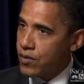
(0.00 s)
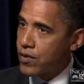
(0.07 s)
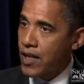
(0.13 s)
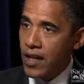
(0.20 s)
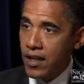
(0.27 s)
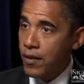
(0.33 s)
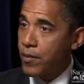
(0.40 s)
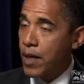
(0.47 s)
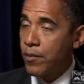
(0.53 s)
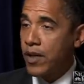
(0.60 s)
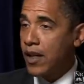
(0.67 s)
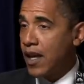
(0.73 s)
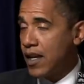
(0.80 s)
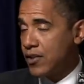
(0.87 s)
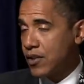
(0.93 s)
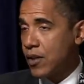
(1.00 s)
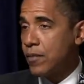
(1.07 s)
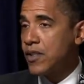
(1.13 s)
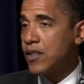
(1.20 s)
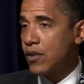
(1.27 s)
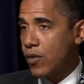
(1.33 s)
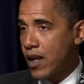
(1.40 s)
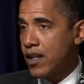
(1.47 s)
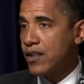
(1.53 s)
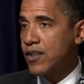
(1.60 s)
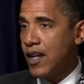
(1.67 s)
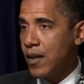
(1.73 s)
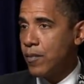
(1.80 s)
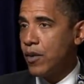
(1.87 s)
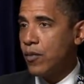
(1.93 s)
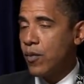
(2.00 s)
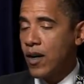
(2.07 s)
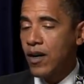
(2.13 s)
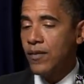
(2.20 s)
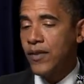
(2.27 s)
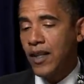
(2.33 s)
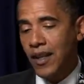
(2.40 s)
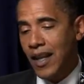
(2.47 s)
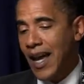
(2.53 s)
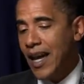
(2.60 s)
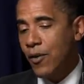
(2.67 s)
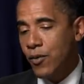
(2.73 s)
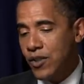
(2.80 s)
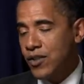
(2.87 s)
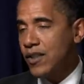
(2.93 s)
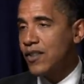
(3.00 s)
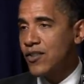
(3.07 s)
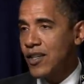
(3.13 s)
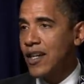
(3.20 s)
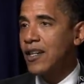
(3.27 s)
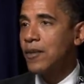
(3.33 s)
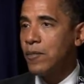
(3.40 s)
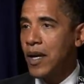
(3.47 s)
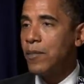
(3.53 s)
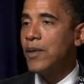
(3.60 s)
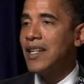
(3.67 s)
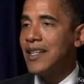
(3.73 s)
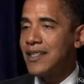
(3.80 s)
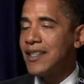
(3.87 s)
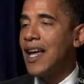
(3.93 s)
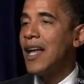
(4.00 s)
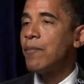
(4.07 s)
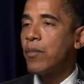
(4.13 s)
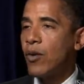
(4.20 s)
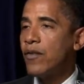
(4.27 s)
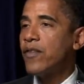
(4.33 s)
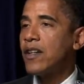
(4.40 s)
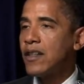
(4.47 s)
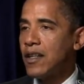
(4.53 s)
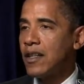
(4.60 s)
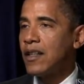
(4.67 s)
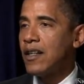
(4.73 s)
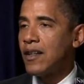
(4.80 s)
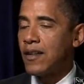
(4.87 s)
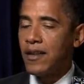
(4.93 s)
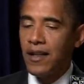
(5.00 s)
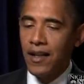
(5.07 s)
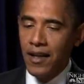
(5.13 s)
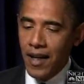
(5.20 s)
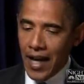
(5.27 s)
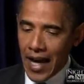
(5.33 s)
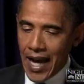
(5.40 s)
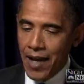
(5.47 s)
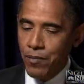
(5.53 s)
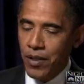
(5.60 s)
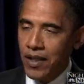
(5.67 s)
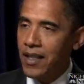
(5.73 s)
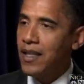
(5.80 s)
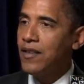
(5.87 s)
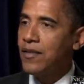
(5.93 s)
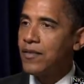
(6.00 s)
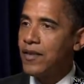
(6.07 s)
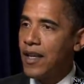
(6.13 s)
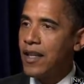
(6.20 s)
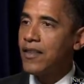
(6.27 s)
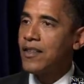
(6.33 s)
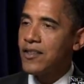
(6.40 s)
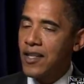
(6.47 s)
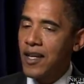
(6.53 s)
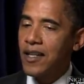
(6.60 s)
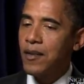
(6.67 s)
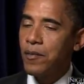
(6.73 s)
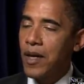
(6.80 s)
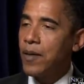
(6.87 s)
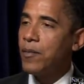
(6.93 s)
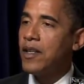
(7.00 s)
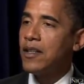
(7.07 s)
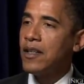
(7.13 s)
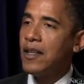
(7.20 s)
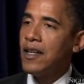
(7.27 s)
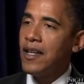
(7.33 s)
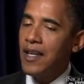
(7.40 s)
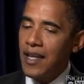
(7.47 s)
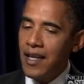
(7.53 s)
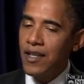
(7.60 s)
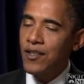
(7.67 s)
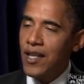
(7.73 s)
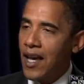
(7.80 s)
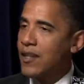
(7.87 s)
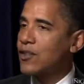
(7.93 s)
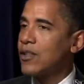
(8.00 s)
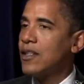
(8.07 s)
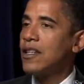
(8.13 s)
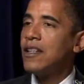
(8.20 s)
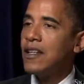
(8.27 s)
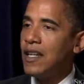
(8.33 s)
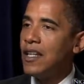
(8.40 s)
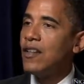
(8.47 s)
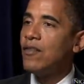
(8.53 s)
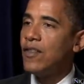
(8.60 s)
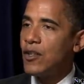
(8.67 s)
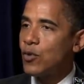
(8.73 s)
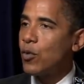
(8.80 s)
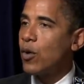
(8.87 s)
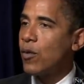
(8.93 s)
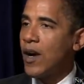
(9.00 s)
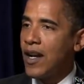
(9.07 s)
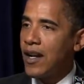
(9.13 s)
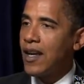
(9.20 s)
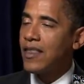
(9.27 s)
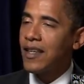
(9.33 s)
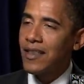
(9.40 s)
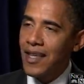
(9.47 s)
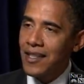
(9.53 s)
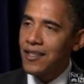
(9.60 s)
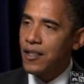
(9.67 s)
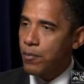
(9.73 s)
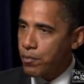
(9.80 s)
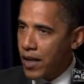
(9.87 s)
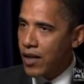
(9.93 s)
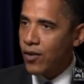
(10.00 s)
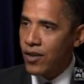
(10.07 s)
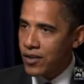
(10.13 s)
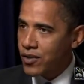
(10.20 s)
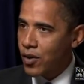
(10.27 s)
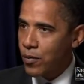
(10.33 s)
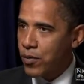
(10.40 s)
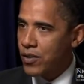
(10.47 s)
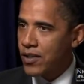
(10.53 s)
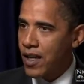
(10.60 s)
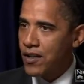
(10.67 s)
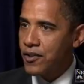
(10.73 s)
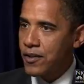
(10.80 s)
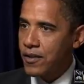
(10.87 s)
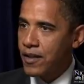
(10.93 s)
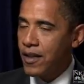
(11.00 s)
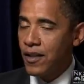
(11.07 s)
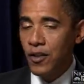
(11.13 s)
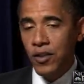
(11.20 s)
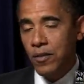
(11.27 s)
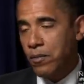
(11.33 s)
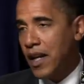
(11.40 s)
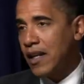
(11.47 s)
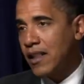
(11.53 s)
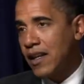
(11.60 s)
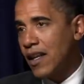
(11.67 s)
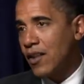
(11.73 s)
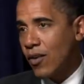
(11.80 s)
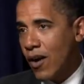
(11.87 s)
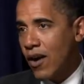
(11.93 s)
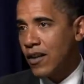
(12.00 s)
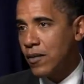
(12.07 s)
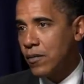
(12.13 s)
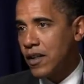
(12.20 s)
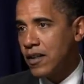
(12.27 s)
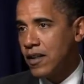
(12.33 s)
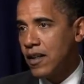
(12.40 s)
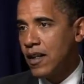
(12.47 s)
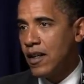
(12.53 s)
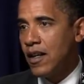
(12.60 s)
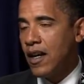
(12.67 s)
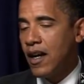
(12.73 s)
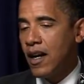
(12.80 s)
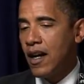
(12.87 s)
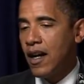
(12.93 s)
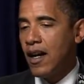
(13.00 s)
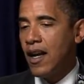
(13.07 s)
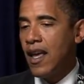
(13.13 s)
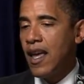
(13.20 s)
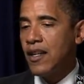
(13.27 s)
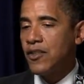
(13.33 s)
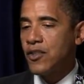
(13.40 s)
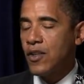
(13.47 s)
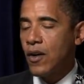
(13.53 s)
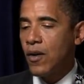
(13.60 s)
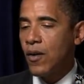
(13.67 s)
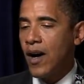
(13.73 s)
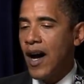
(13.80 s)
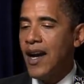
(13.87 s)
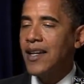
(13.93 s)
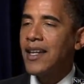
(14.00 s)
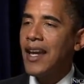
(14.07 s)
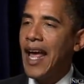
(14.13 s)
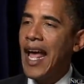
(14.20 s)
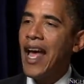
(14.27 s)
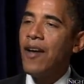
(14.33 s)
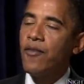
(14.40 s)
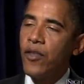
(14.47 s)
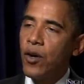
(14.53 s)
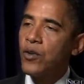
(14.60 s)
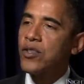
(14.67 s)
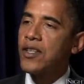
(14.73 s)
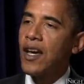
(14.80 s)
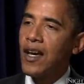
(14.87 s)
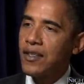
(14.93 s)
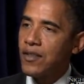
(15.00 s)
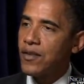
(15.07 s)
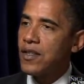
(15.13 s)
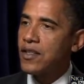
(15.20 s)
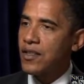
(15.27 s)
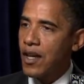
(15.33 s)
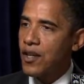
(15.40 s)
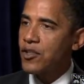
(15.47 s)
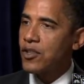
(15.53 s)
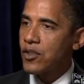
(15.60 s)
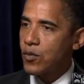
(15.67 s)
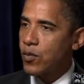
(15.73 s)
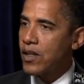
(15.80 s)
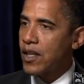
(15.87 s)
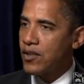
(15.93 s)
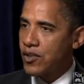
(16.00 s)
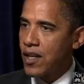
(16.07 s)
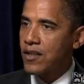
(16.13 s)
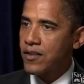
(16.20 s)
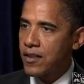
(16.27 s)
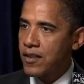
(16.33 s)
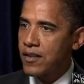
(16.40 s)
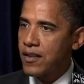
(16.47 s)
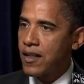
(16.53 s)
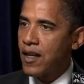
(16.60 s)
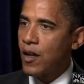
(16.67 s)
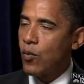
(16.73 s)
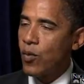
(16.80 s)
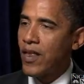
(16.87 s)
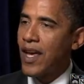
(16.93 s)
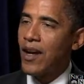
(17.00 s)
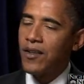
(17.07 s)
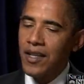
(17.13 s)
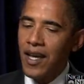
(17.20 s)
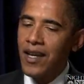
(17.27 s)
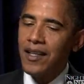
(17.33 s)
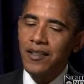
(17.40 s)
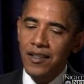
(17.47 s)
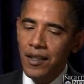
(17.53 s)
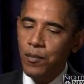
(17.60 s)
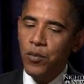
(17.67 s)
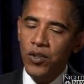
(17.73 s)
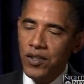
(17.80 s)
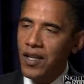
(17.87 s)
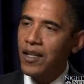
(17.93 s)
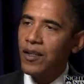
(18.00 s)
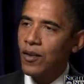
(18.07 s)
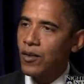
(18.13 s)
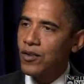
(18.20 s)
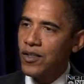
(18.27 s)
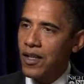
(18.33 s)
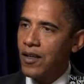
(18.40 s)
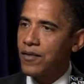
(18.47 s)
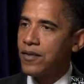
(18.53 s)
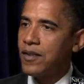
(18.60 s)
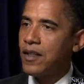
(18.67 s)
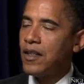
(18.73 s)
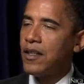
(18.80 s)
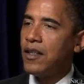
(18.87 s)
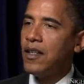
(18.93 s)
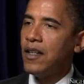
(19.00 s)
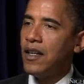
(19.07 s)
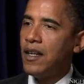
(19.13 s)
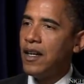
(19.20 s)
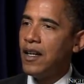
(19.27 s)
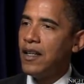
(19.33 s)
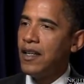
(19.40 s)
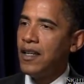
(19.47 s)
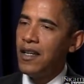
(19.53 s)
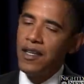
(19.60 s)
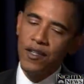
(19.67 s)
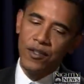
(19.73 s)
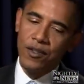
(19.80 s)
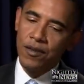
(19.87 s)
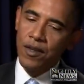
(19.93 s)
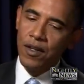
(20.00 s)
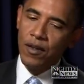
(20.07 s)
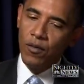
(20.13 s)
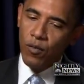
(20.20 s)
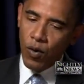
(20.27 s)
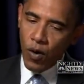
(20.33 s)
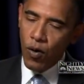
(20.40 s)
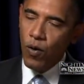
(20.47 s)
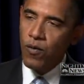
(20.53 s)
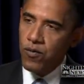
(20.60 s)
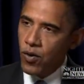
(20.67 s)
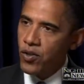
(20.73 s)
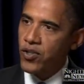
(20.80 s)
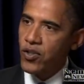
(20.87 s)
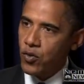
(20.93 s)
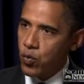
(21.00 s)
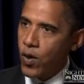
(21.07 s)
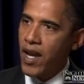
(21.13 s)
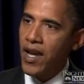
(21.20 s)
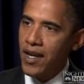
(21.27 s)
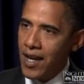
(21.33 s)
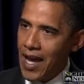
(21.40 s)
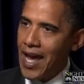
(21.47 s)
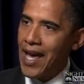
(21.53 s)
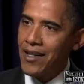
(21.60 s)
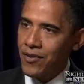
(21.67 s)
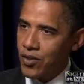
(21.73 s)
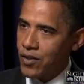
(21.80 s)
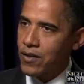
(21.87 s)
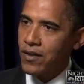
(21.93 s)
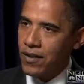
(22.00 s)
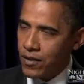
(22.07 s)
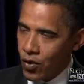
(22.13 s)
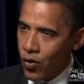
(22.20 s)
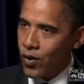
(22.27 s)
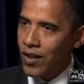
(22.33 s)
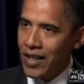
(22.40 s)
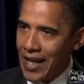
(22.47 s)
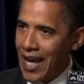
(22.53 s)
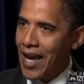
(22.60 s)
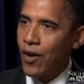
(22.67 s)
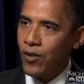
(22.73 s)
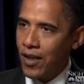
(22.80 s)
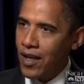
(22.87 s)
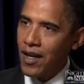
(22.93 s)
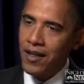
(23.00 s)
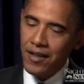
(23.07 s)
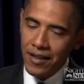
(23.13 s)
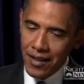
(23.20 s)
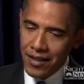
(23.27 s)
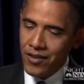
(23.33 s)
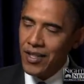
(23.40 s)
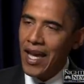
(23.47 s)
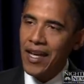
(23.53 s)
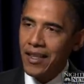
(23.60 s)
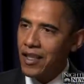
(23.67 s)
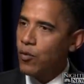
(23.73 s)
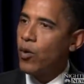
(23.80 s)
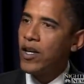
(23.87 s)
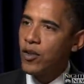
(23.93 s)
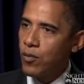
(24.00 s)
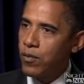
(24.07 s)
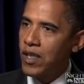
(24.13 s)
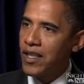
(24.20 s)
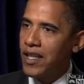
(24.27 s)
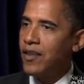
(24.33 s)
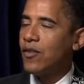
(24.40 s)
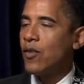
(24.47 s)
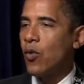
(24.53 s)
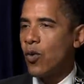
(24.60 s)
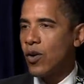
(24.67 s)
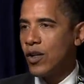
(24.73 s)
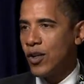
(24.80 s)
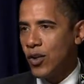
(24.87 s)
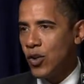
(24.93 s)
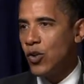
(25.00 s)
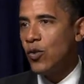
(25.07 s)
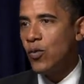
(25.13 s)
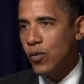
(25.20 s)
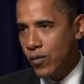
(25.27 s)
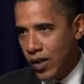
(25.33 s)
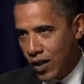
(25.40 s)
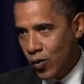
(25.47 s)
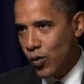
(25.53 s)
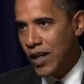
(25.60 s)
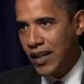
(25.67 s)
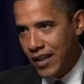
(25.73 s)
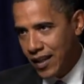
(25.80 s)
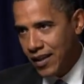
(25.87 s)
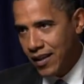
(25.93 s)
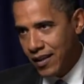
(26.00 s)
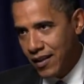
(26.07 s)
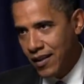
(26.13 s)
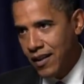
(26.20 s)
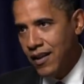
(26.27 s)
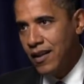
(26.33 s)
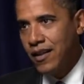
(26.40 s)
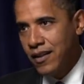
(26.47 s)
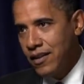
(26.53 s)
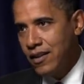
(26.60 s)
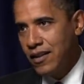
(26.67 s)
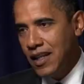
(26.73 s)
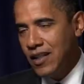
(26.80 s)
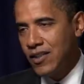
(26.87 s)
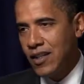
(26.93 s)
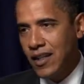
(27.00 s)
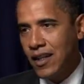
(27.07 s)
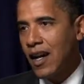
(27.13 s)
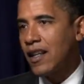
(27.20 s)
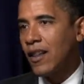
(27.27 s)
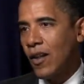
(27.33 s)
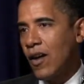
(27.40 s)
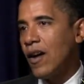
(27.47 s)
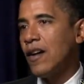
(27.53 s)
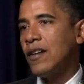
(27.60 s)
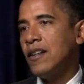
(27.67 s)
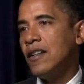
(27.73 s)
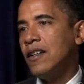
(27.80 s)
Second Amendment last term is a great example, where the language of the Second Amendment is not perfectly clear. I believe that the Second Amendment is actually an individual right. I think that's the better interpretation. You can make the other argument. And so I can have those kinds of discussions with a justice without getting to the particulars of is Roe versus Wade as currently outlined exactly what you believe, or do you agree that the D.C. gun law